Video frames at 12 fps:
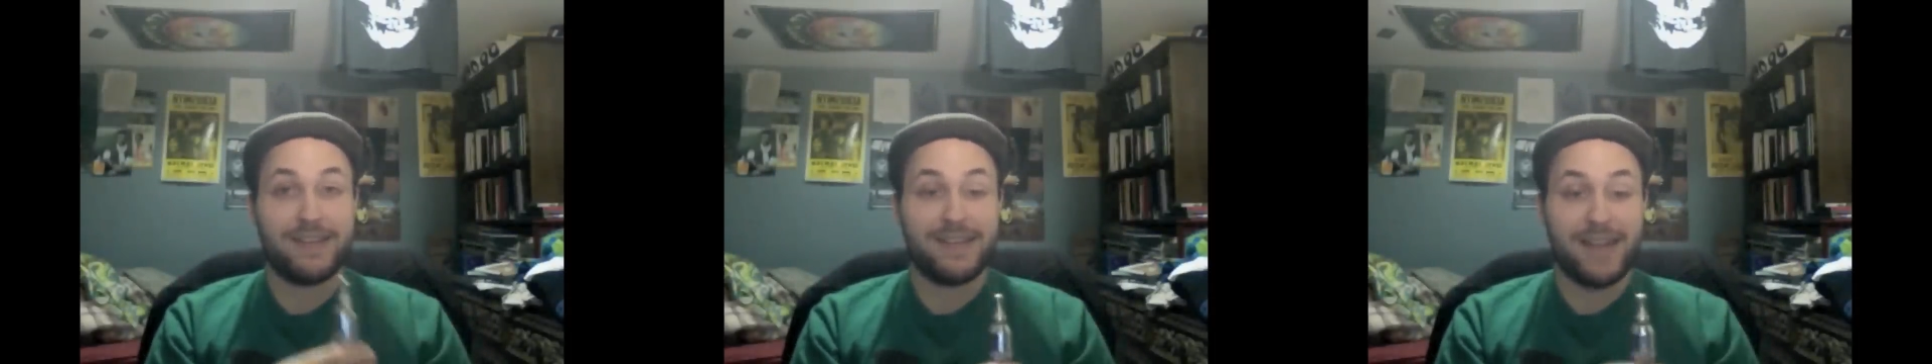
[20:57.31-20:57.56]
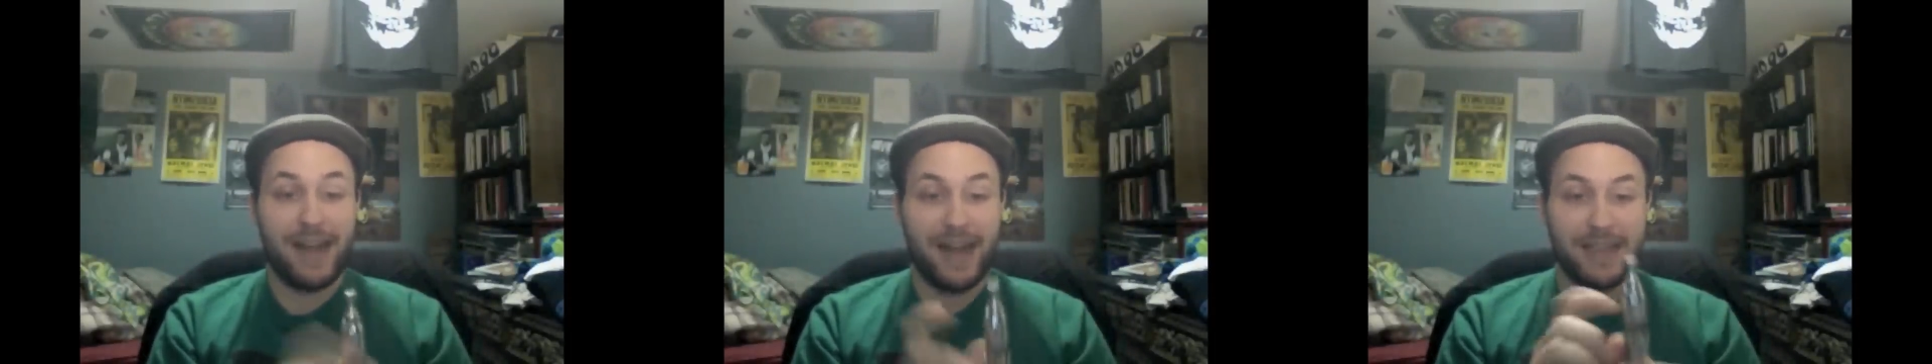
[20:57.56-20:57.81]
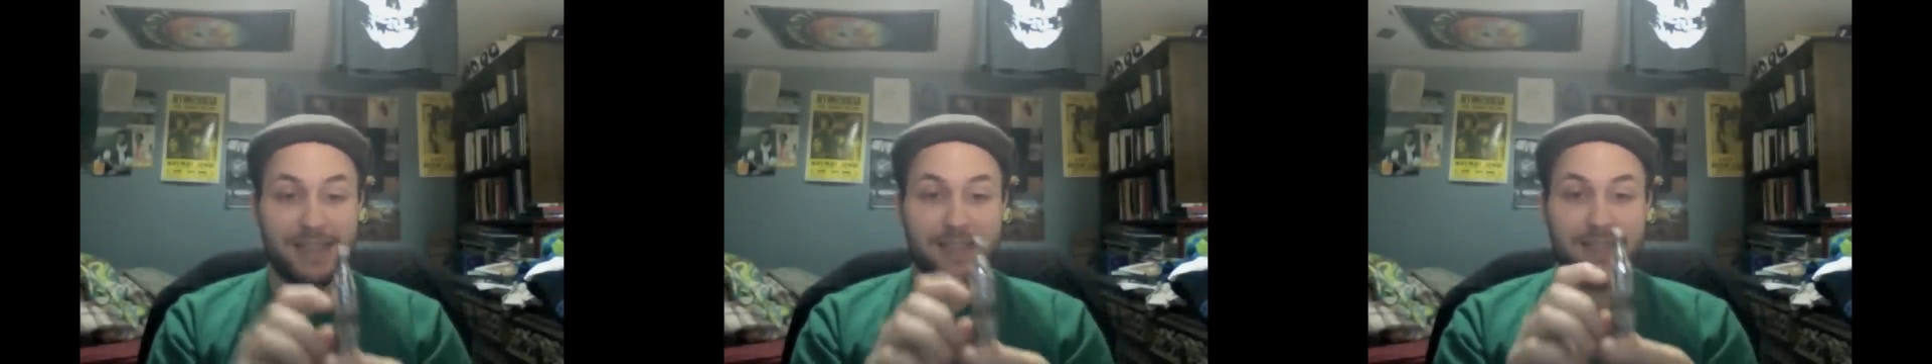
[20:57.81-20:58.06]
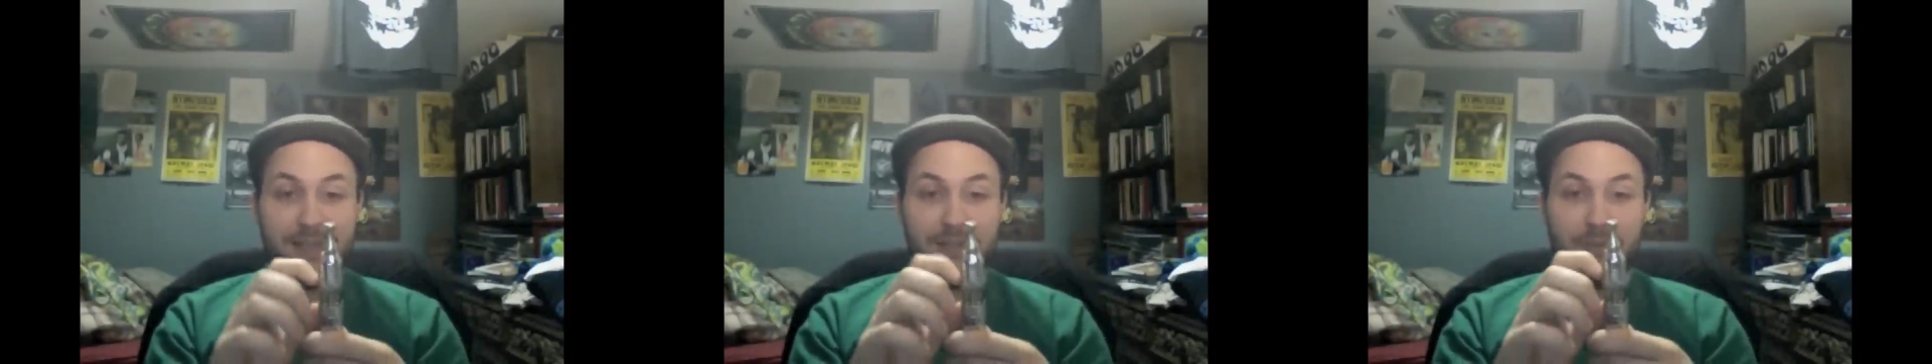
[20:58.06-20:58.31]
tight
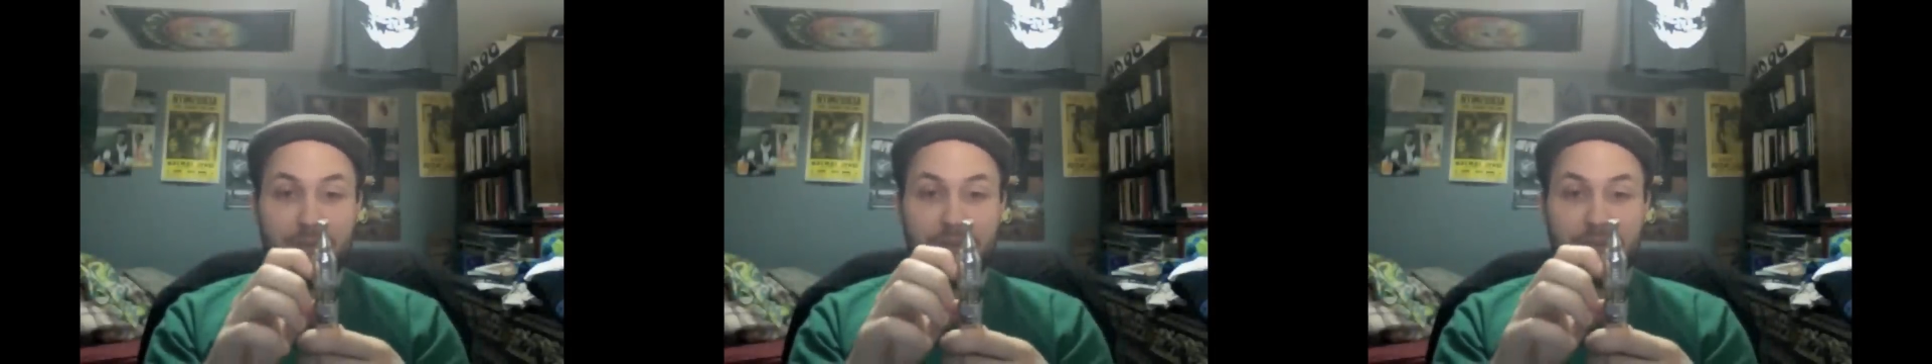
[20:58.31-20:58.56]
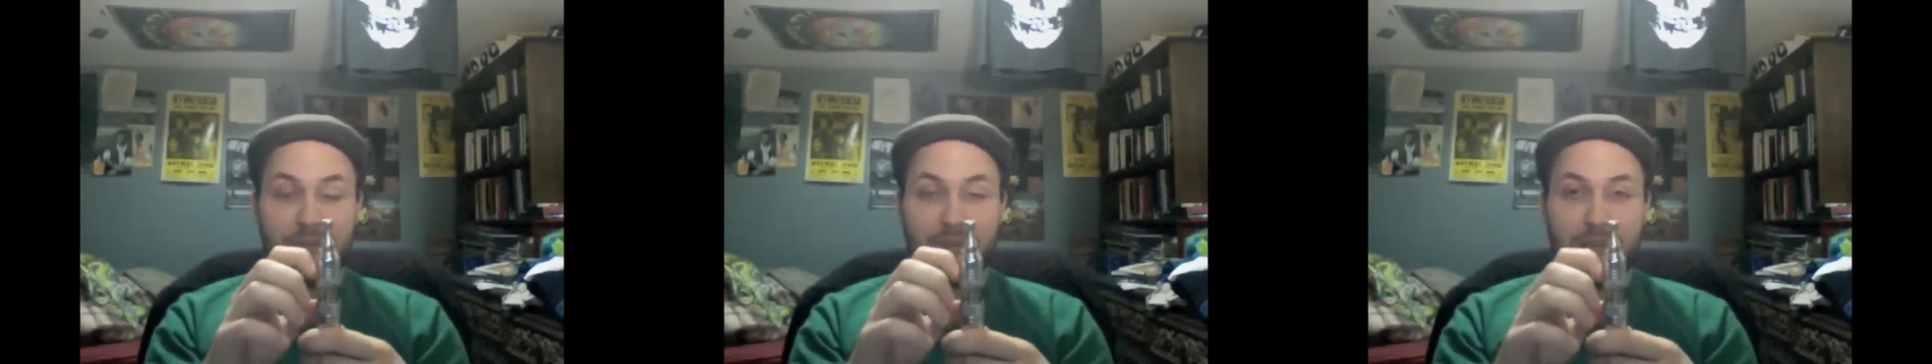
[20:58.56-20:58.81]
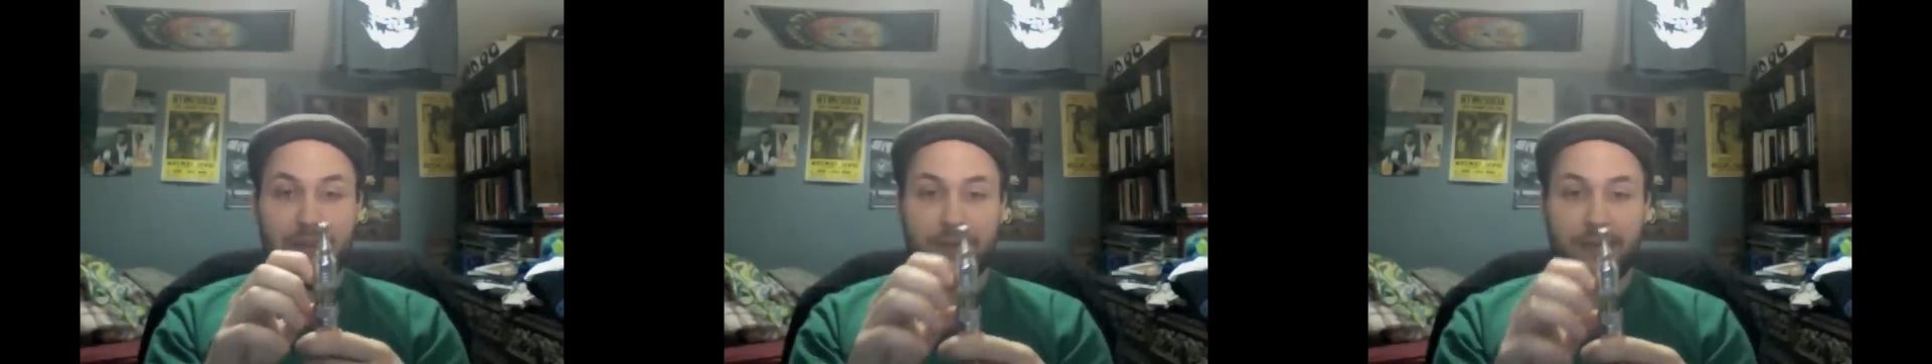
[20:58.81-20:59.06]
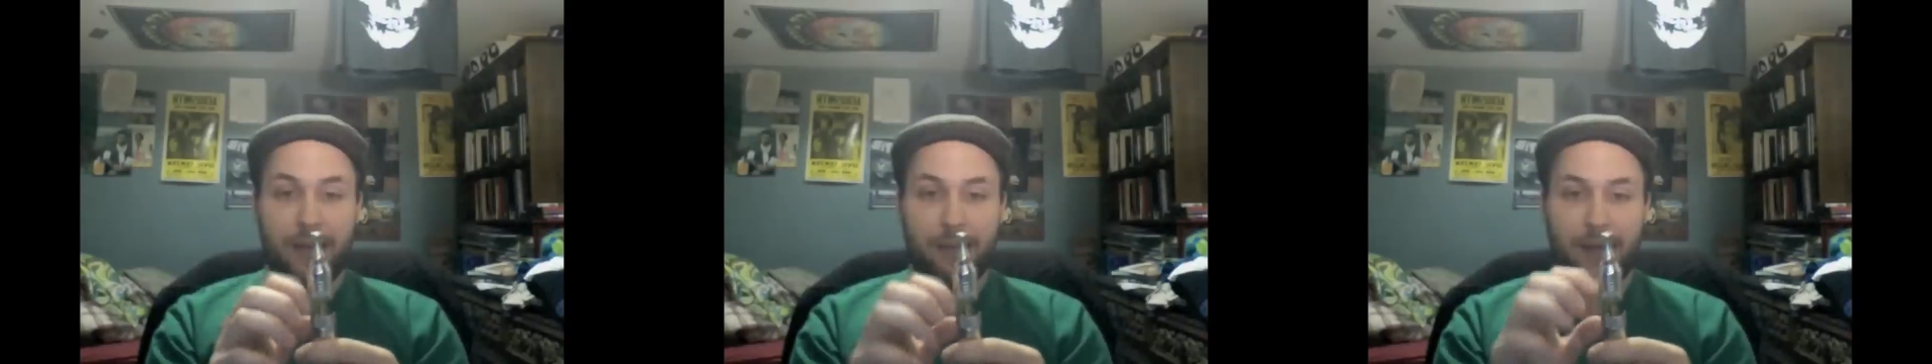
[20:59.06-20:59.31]
seal with this uh,
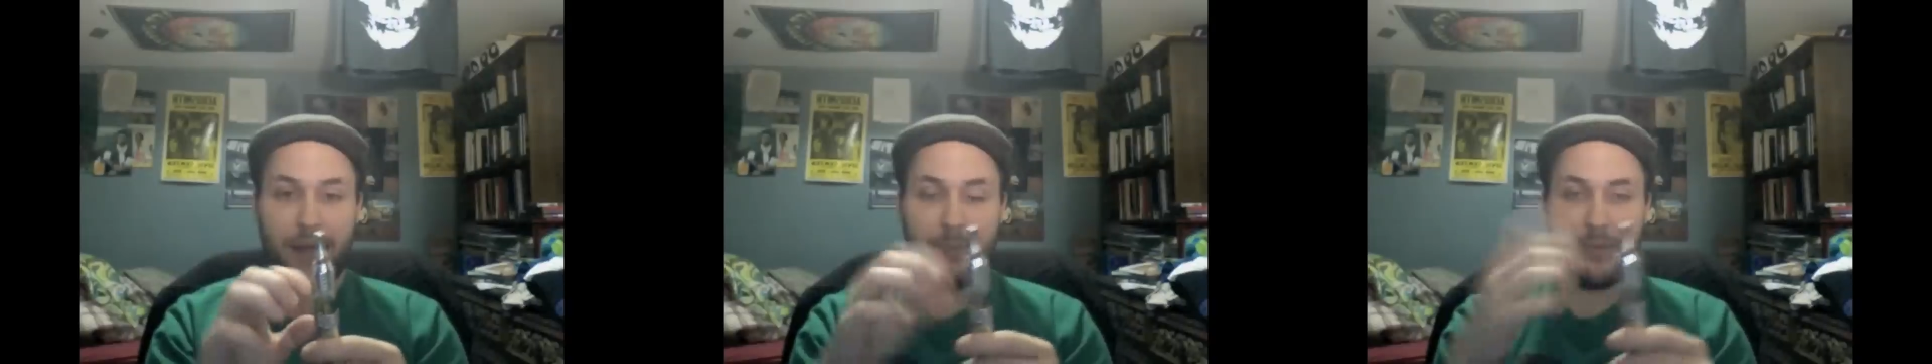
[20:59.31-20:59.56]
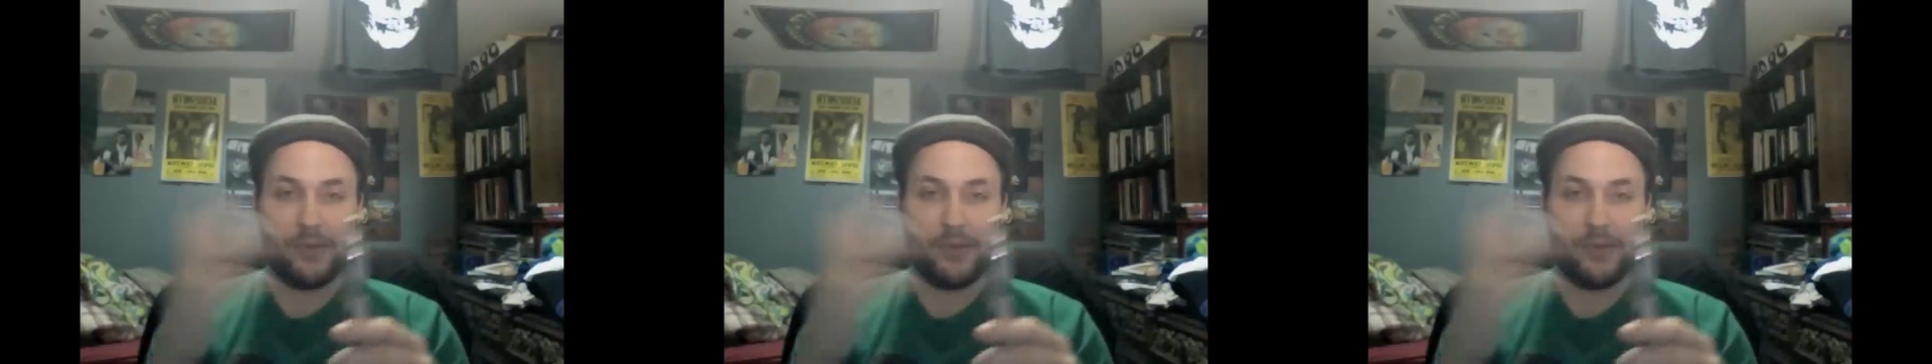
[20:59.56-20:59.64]
top cap.